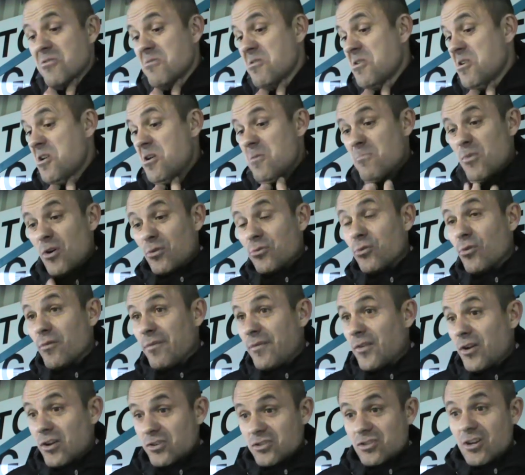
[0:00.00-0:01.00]
But I thought
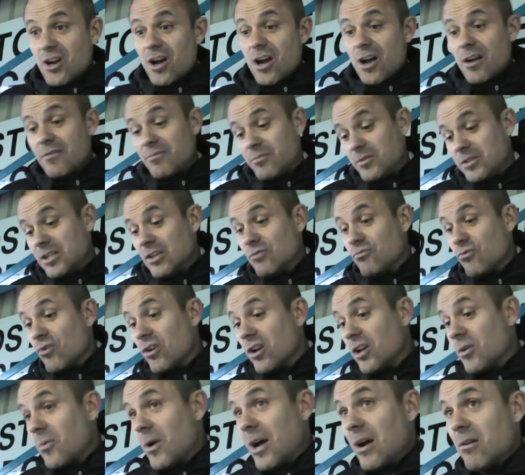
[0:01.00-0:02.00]
first half we did
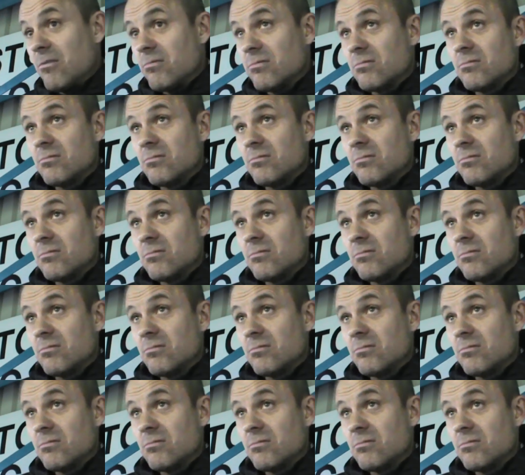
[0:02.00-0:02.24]
really well.